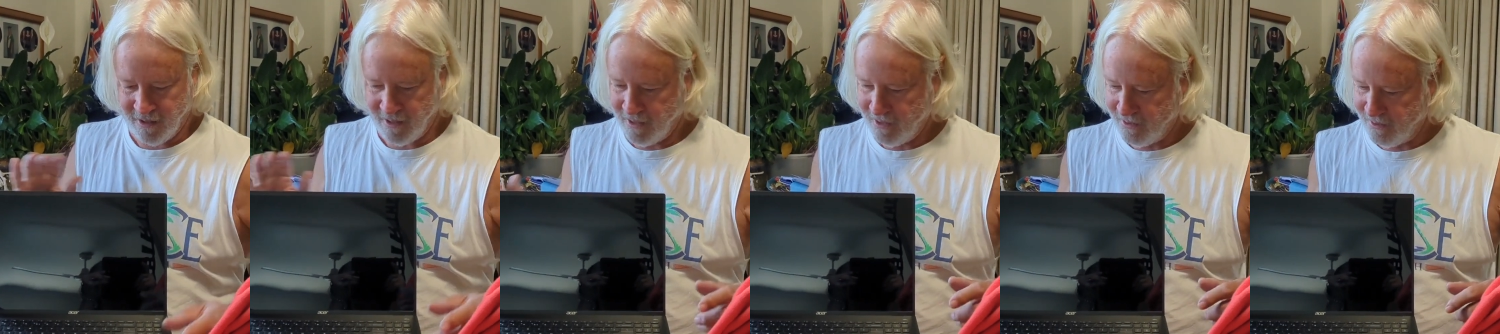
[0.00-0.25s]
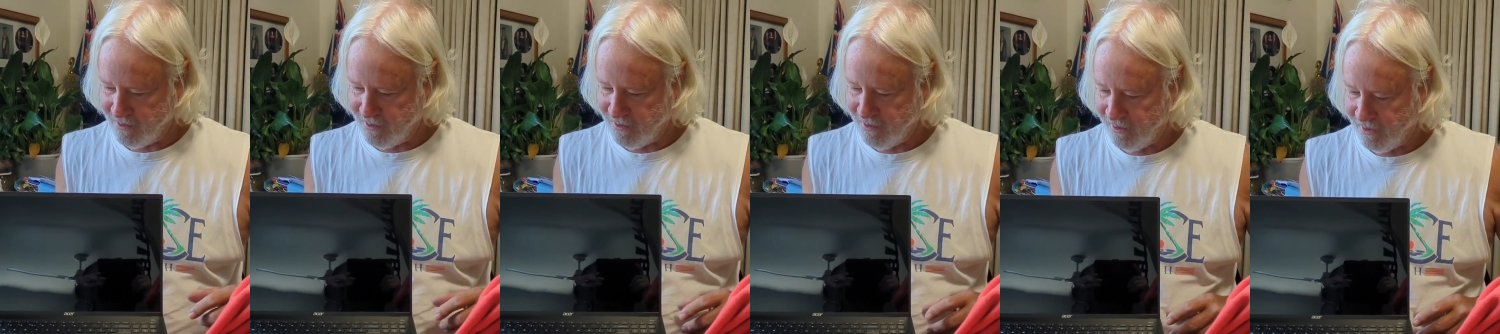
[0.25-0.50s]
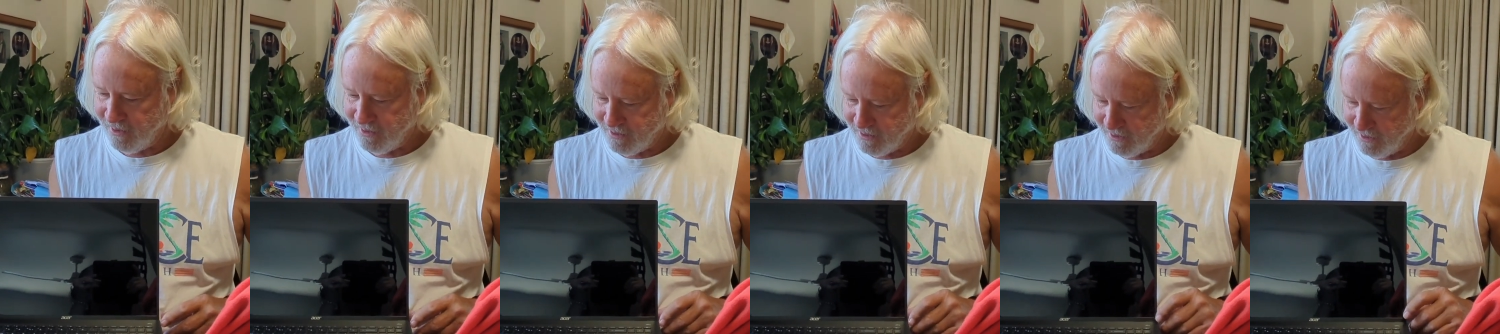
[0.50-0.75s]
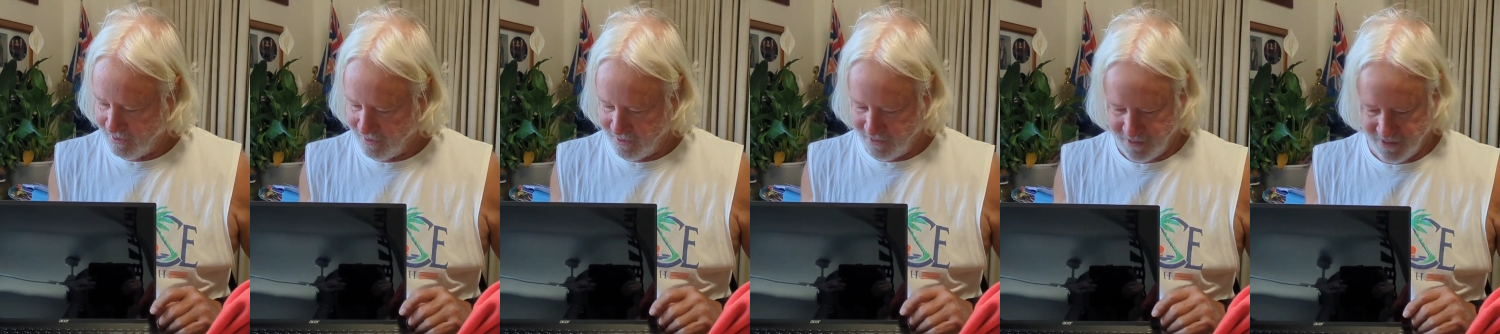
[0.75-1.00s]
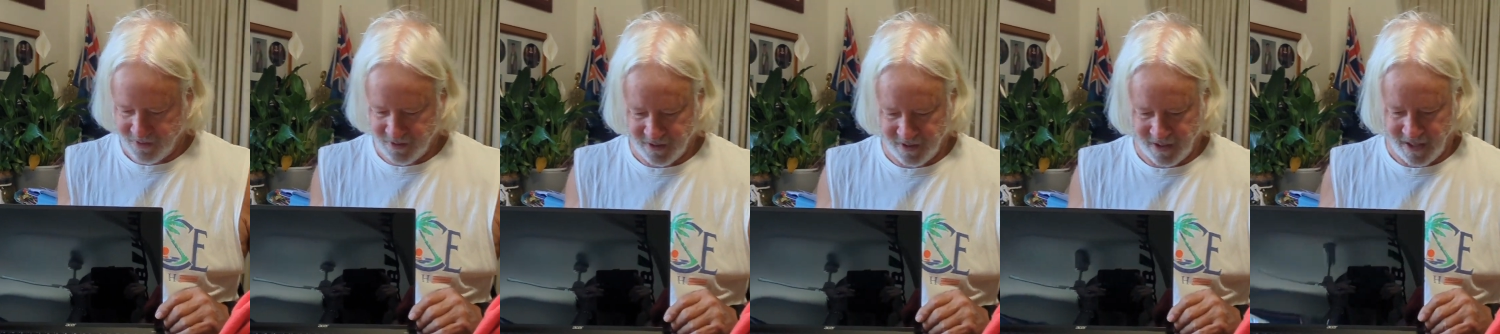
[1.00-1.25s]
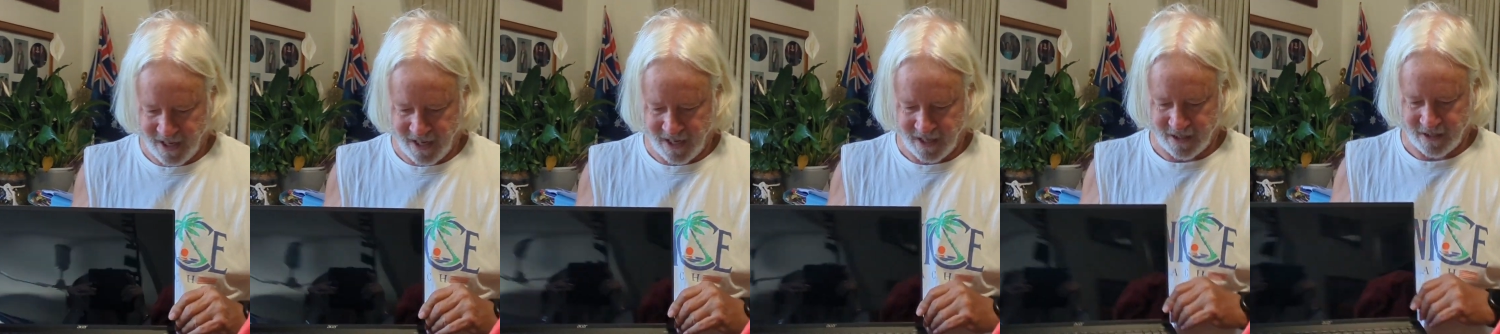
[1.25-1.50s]
How nice is
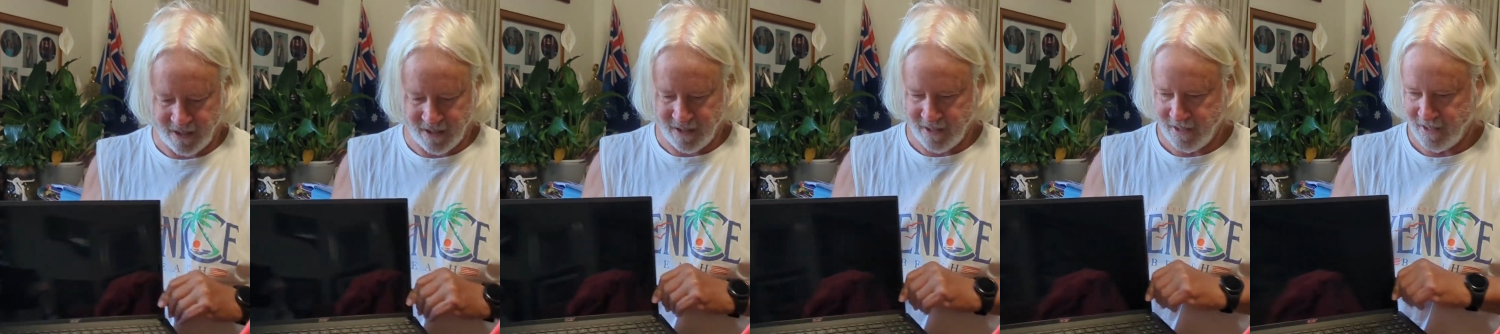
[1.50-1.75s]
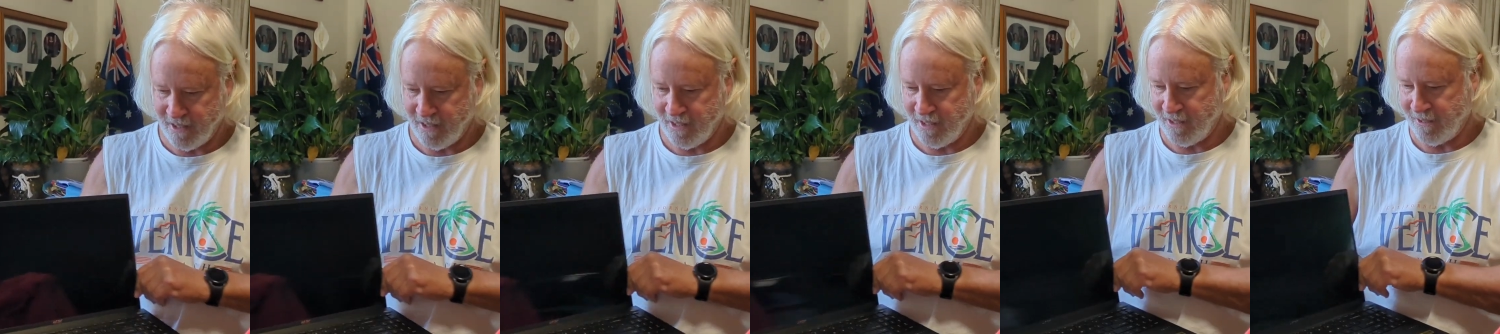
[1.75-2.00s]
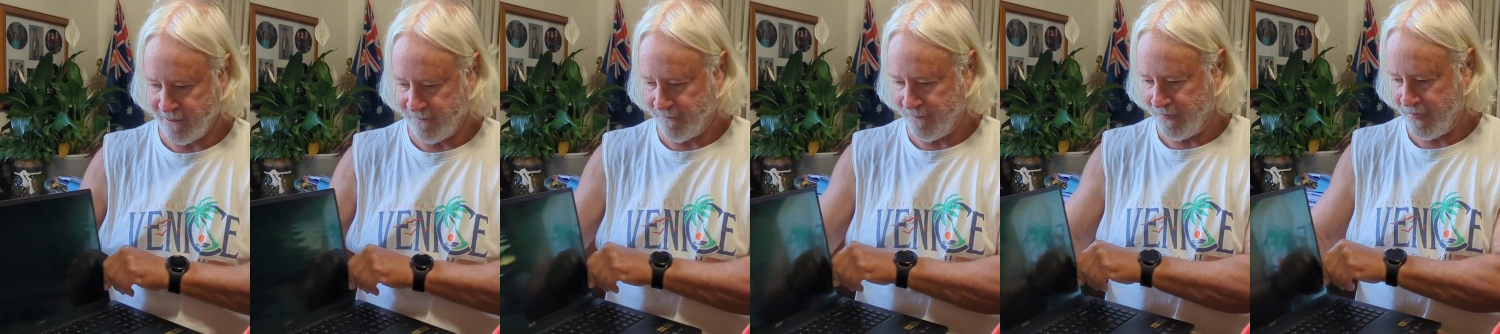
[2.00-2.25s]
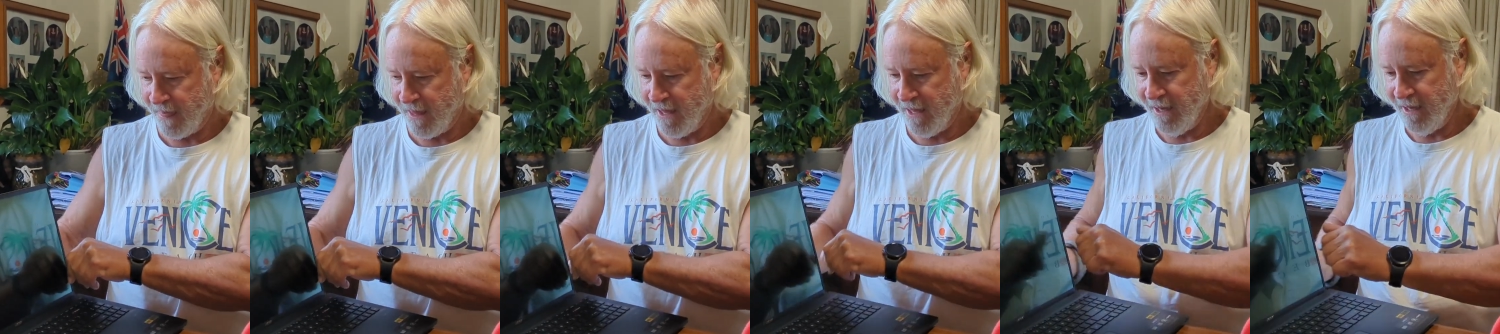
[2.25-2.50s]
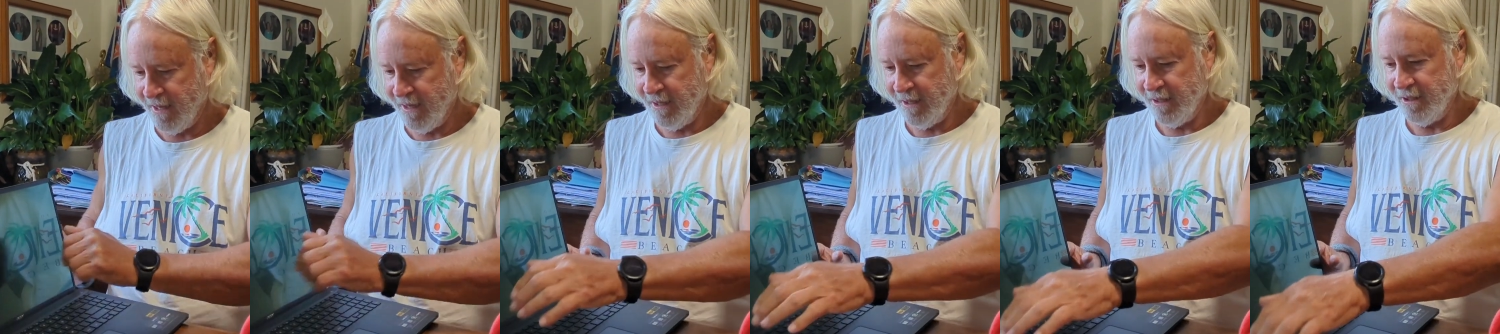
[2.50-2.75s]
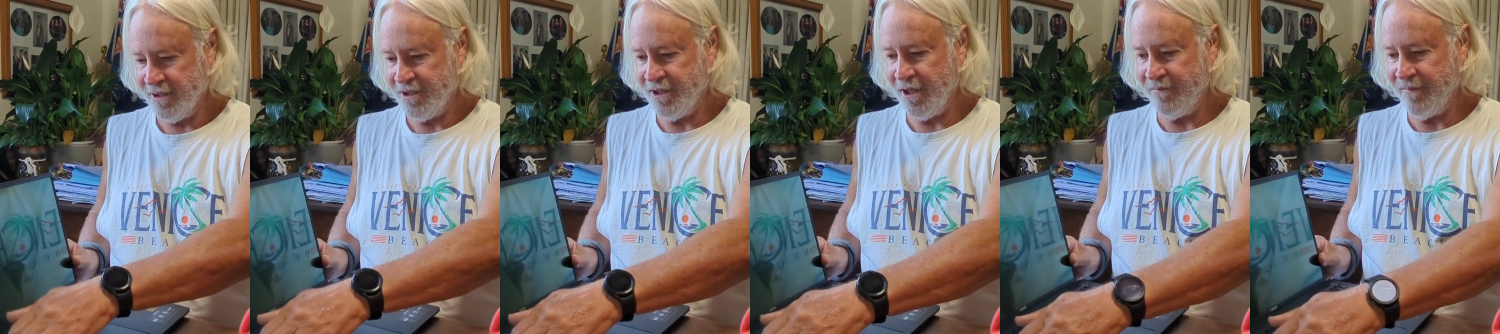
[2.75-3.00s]
that?
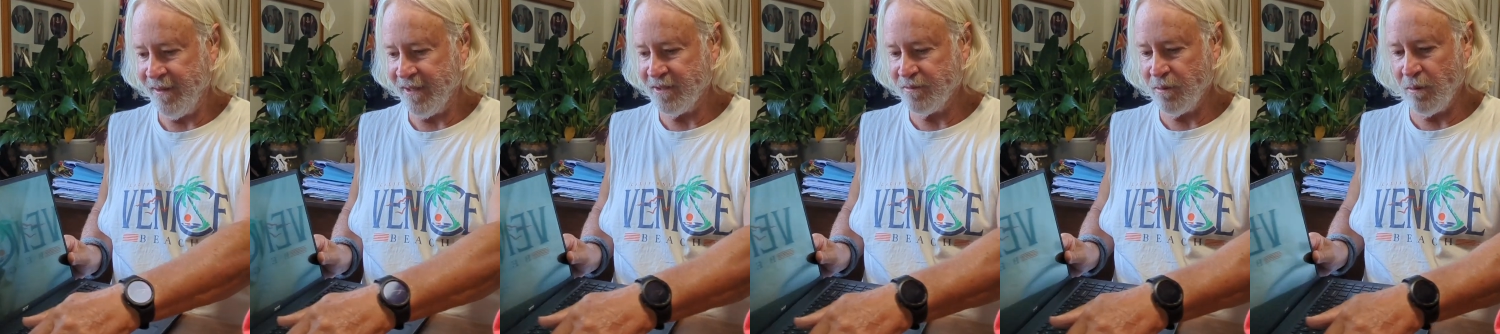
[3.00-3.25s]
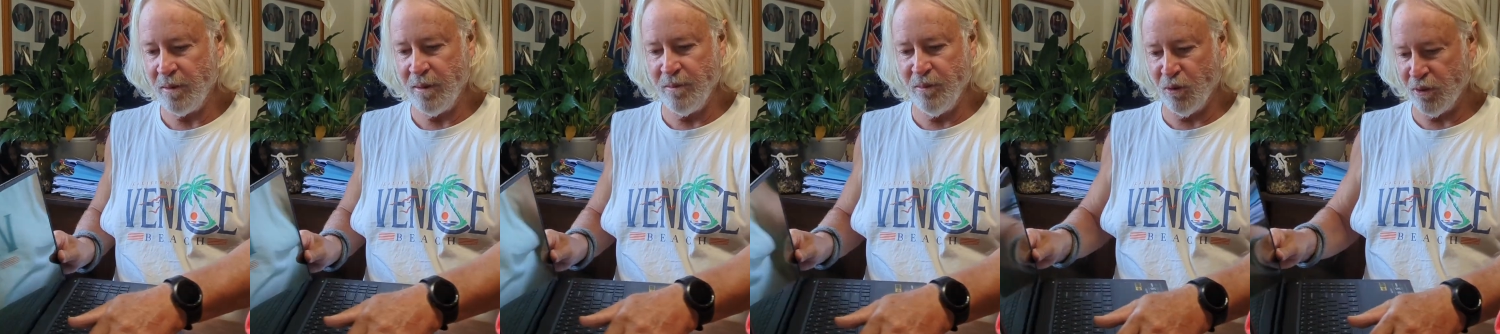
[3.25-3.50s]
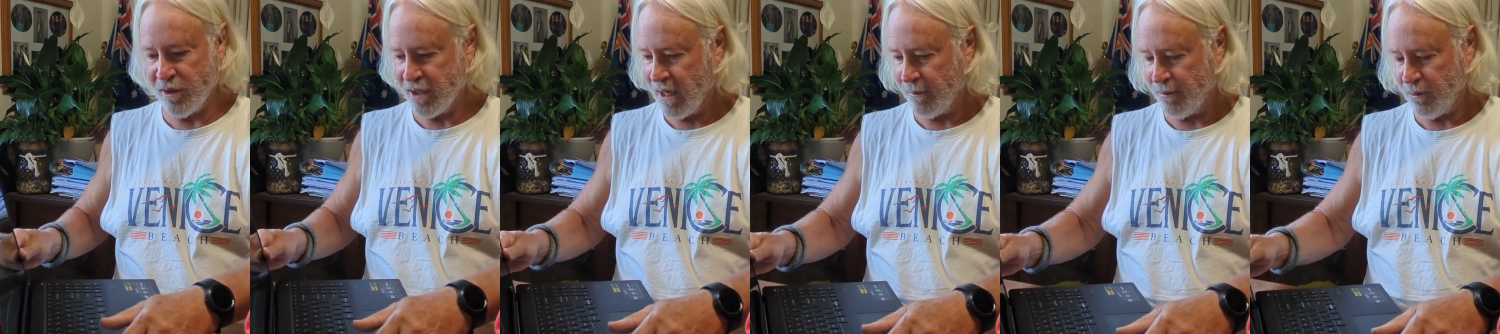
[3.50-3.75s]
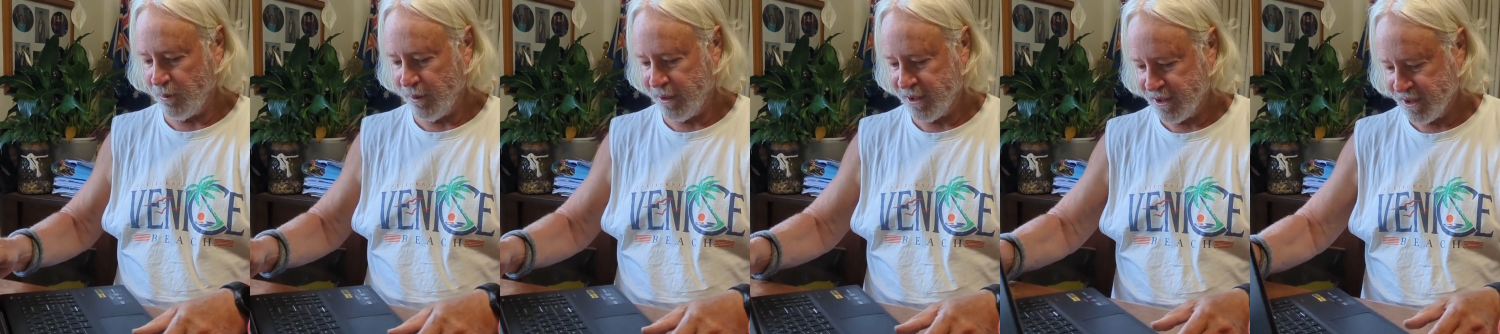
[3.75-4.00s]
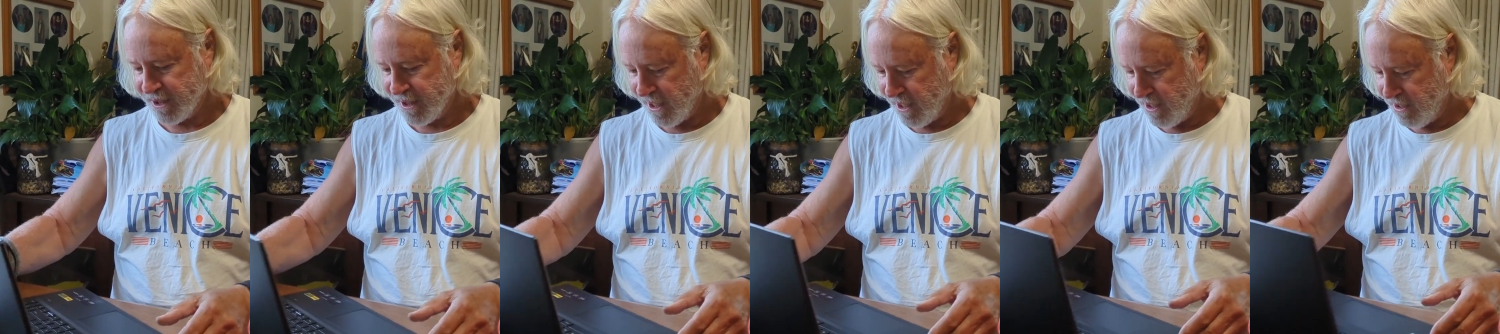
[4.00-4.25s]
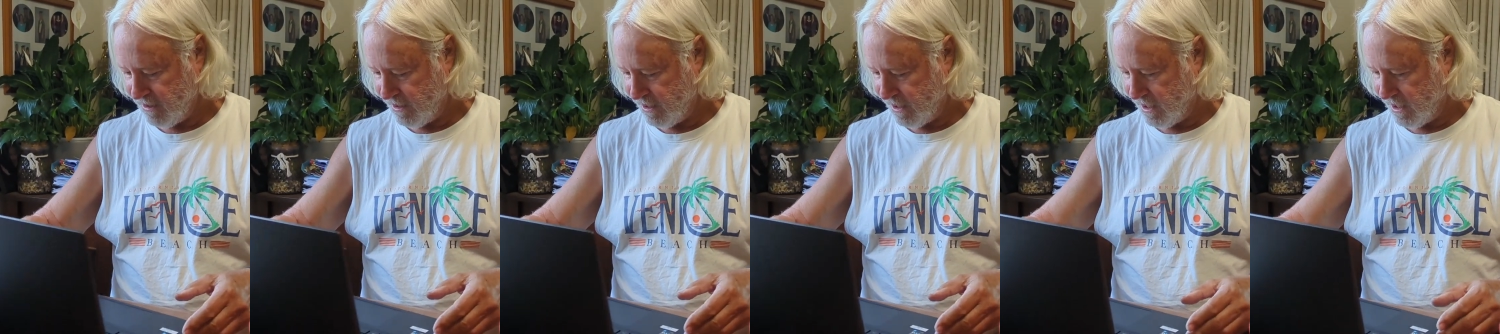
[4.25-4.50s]
So that's one we bought a couple of weeks
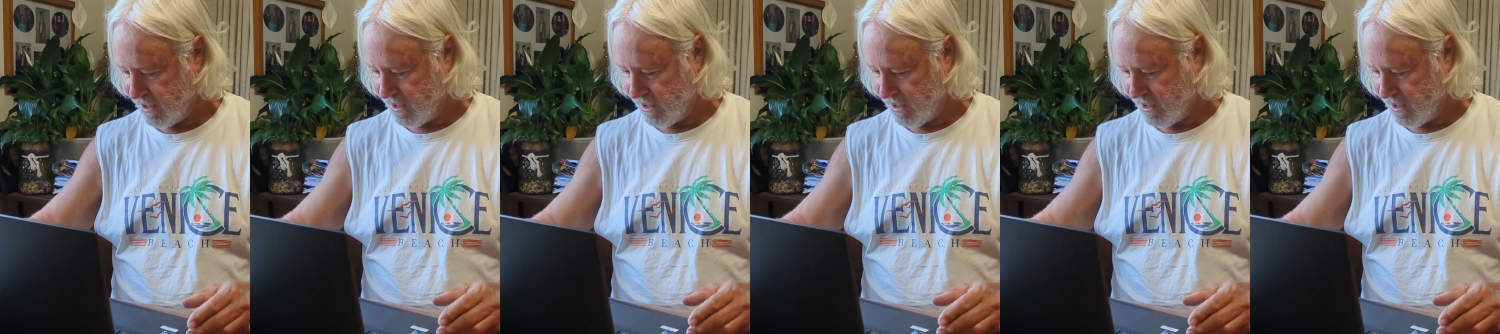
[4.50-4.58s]
ago.